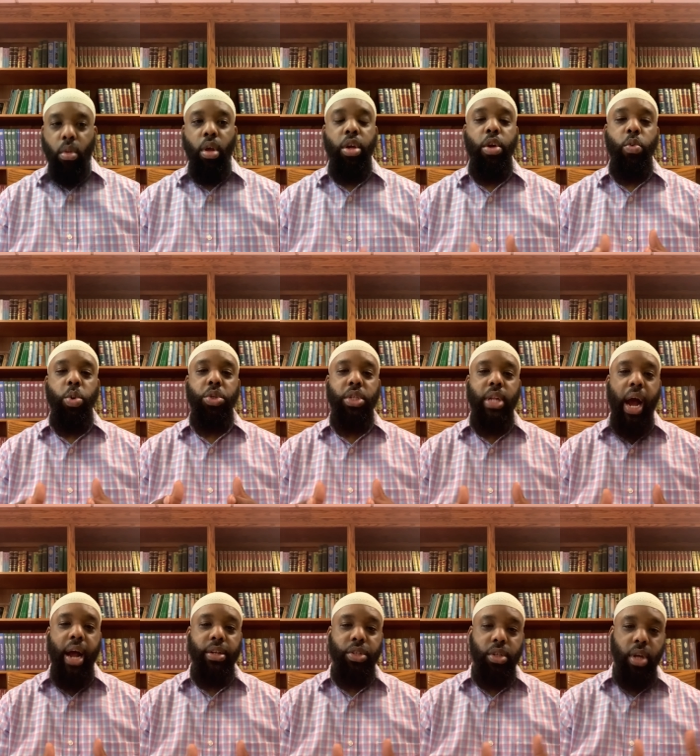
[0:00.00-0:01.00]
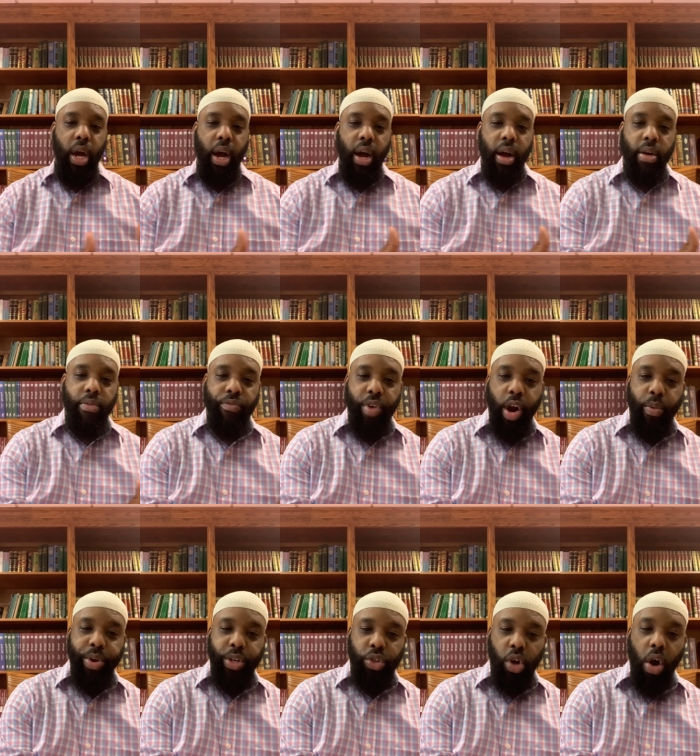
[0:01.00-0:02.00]
he was not uh,
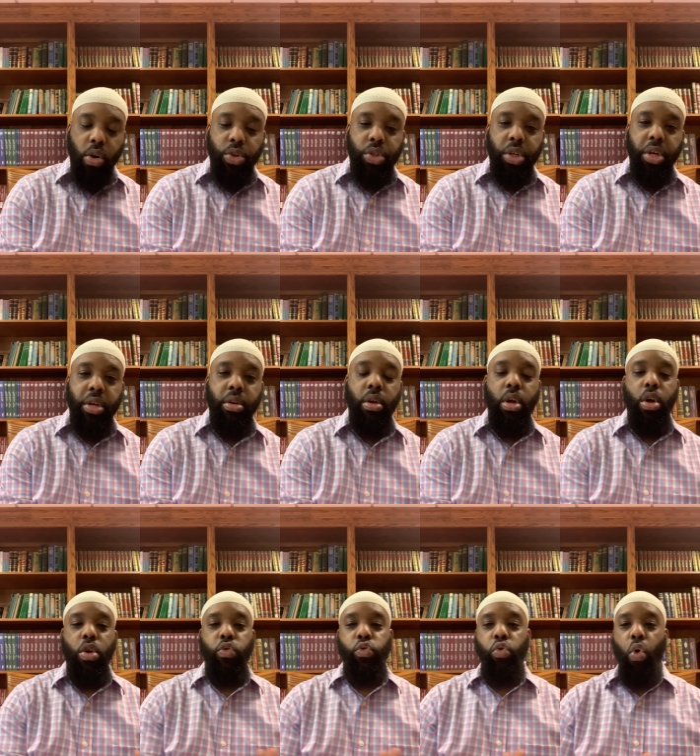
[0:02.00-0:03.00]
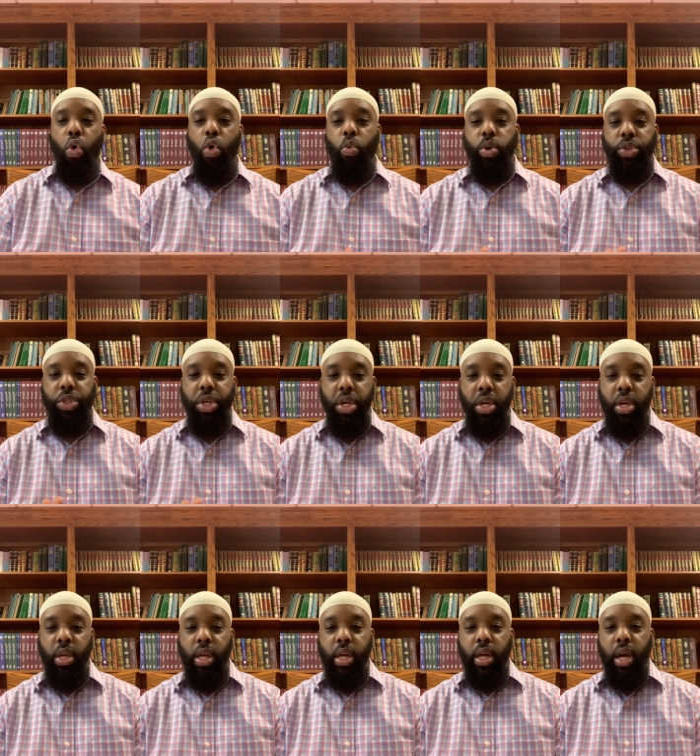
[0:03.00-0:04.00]
very dark-skinned, nor was
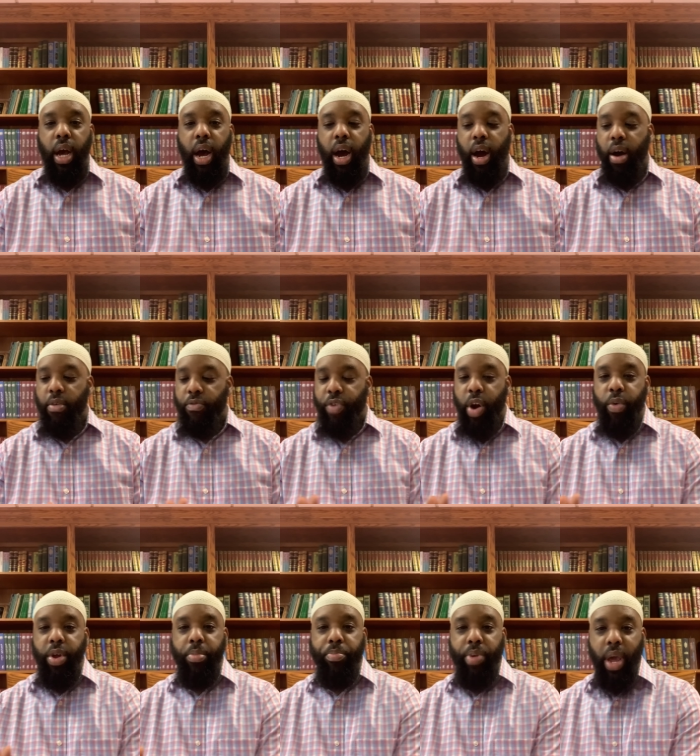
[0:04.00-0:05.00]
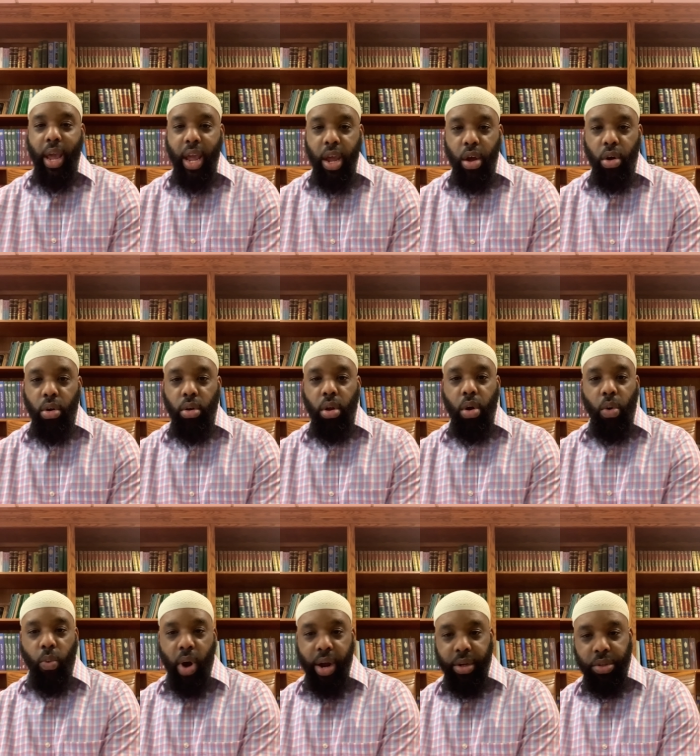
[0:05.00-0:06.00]
he uh, very pale
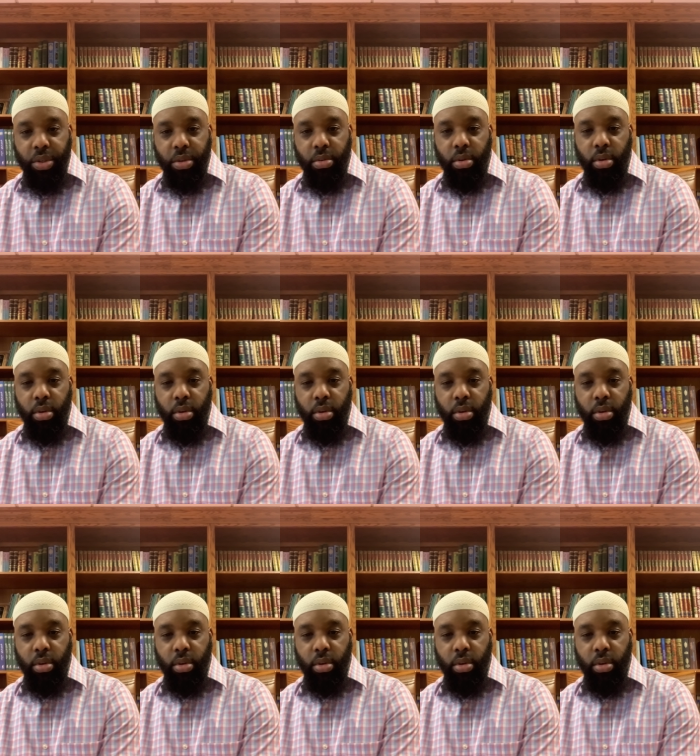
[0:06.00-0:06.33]
white,